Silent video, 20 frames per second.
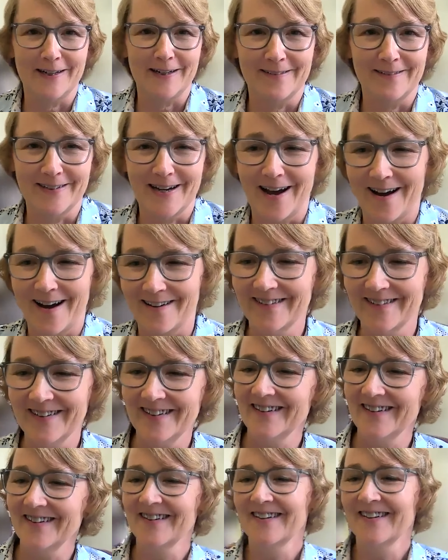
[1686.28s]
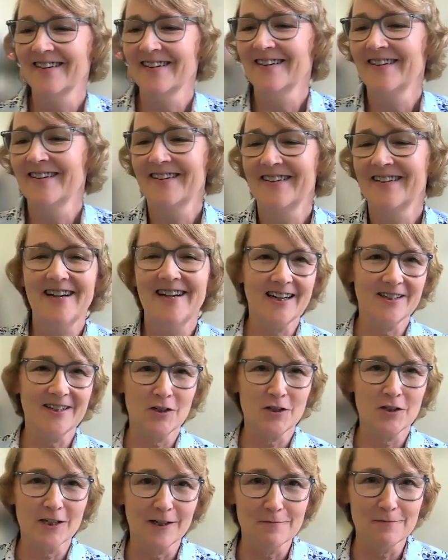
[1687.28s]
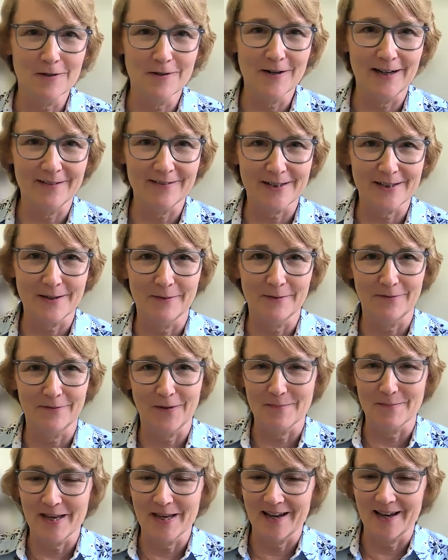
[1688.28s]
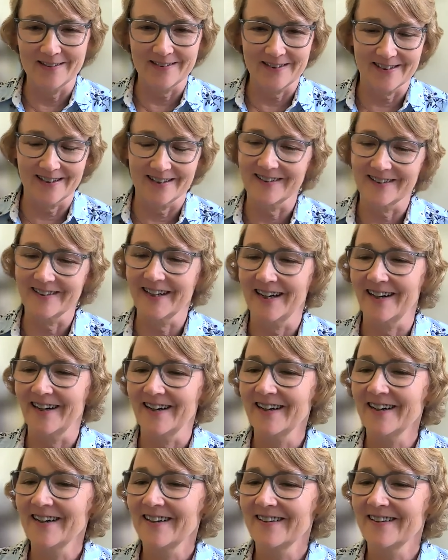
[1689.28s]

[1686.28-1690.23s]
don't know. Next year we'll have someone from the health center here.